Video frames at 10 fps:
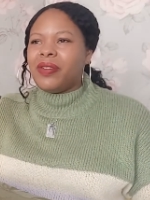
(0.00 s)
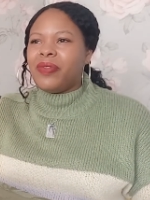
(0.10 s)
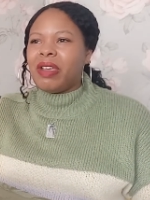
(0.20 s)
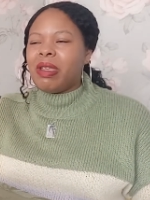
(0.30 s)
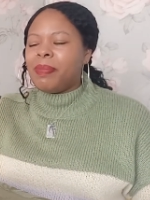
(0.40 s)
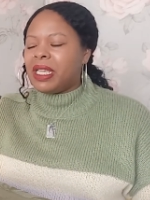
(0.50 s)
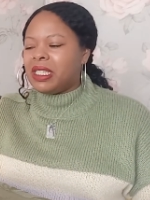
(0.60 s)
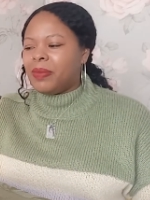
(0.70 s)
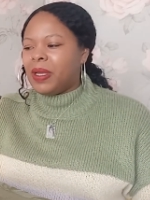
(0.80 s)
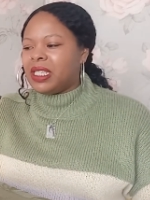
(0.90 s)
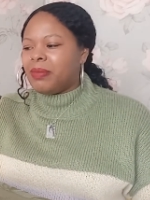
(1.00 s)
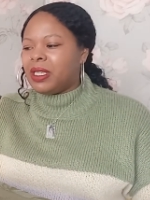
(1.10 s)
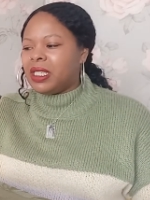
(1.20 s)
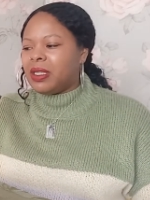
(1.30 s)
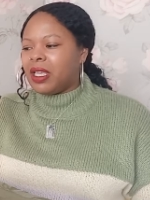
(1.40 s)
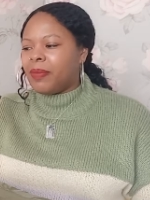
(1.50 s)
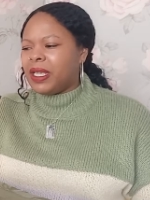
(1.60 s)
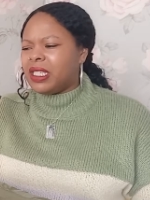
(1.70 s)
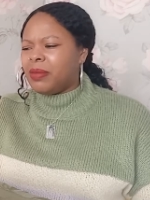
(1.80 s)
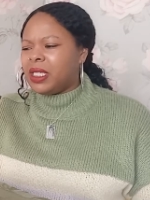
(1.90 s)
very
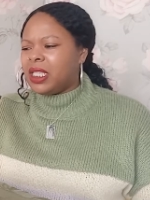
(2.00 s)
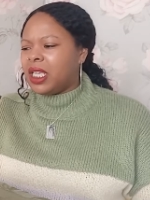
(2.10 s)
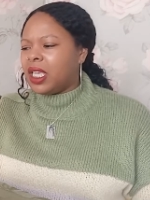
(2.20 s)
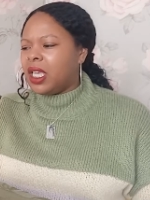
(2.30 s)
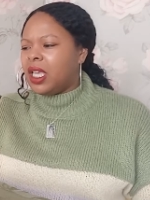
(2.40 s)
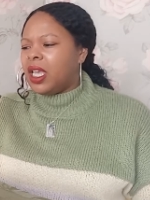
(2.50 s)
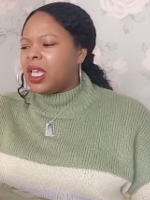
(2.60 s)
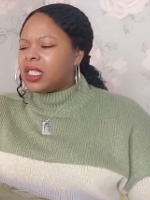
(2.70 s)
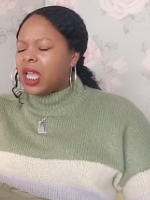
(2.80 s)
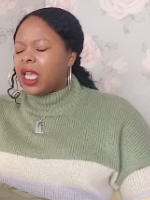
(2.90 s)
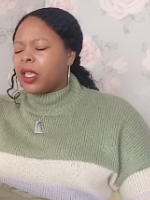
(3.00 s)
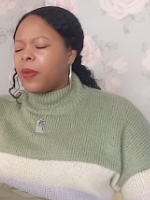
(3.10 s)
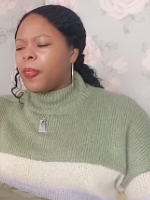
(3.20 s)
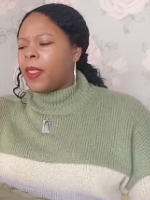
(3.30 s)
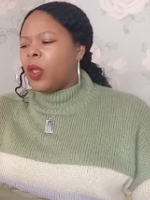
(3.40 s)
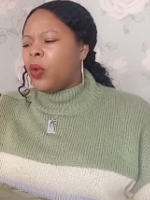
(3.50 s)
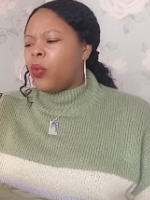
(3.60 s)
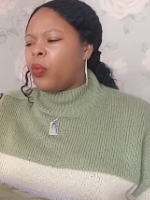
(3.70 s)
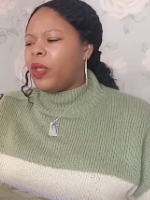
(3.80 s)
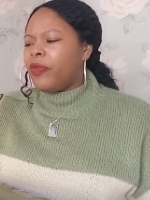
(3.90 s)
pessimistic. It's like
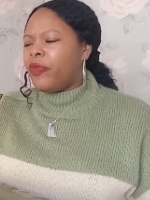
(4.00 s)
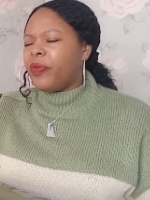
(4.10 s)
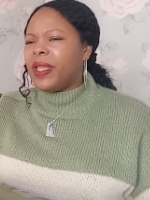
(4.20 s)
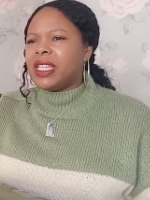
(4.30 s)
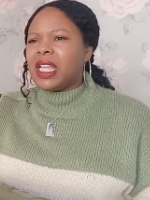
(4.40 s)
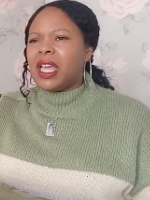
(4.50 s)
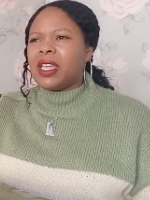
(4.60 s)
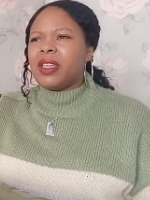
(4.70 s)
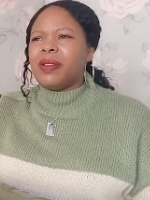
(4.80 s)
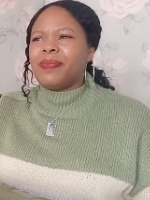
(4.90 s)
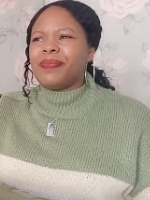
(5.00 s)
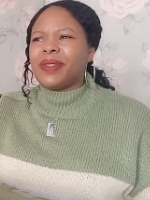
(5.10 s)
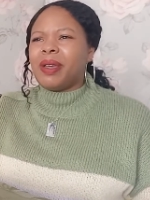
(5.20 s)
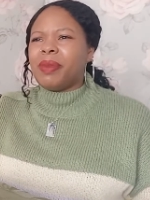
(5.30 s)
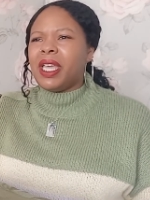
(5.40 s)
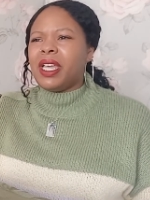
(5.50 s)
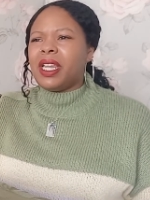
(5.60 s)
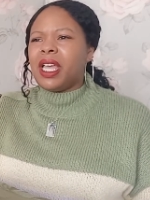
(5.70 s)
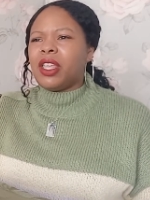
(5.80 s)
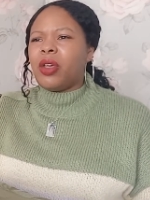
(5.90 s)
I'm getting
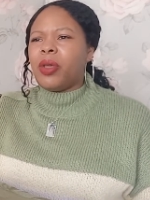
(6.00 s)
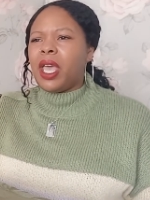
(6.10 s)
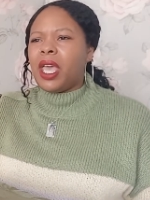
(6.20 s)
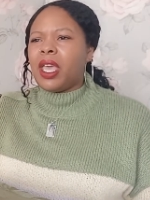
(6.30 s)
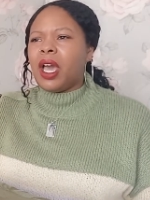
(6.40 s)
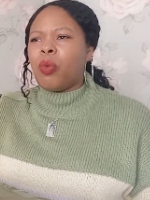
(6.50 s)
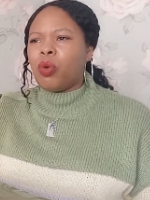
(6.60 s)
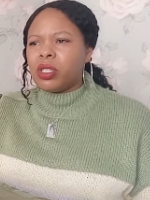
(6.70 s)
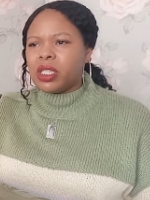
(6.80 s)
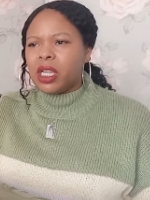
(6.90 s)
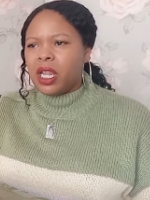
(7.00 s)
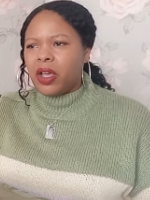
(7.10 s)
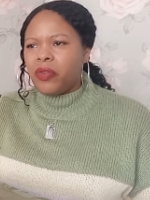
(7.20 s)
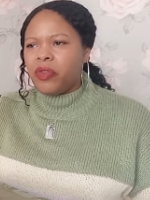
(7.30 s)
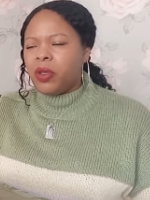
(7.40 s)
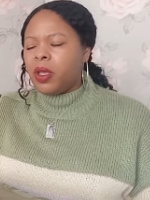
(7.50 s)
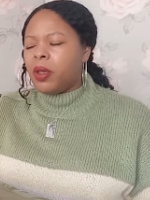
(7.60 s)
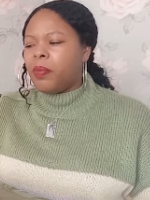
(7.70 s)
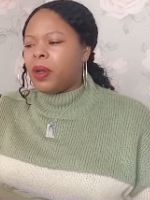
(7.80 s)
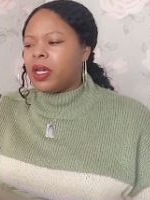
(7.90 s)
like, okay, I want to love,
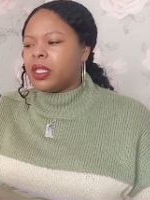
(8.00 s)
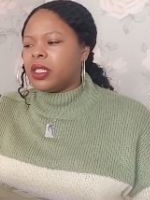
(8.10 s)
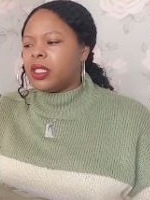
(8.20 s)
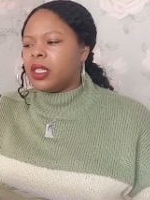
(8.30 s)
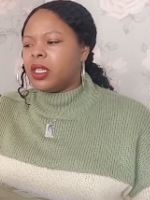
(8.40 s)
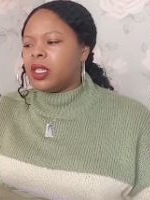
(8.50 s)
but